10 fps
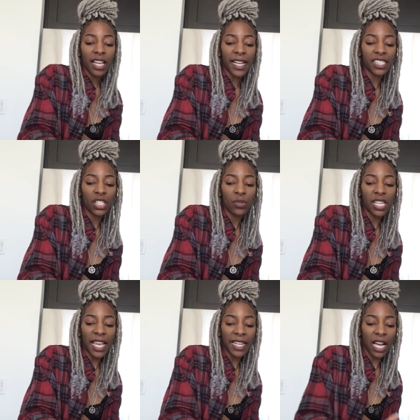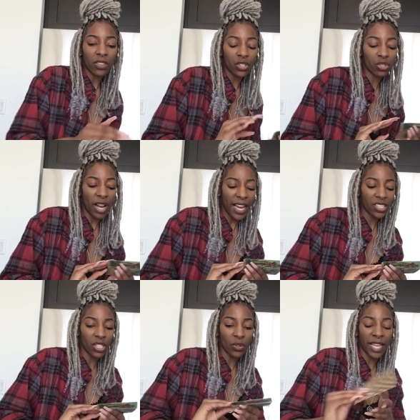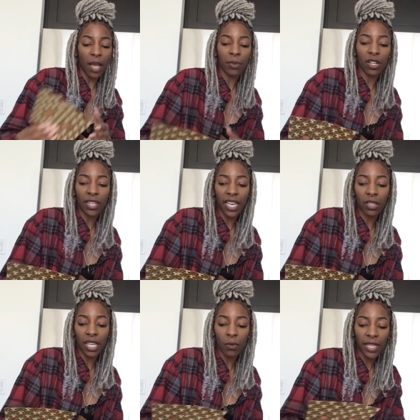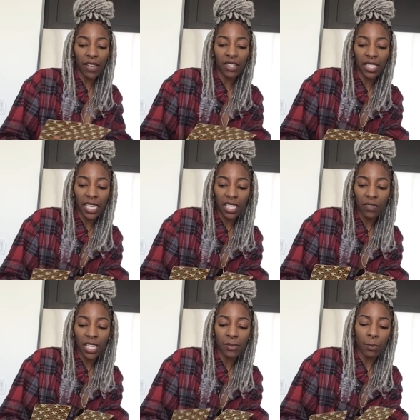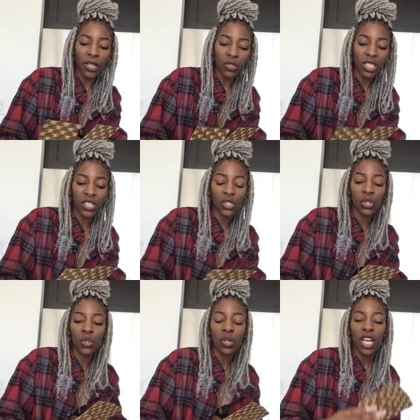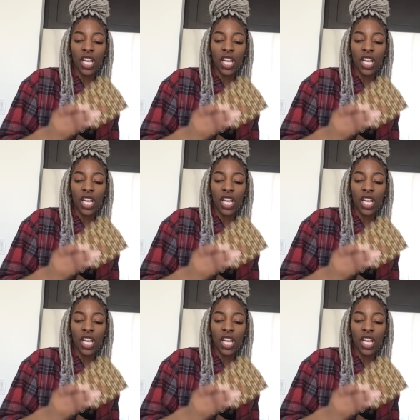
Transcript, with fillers: I see you taking out the trash though, Cappy. Okay, yeah, we have the King of Cups. I'm also getting two.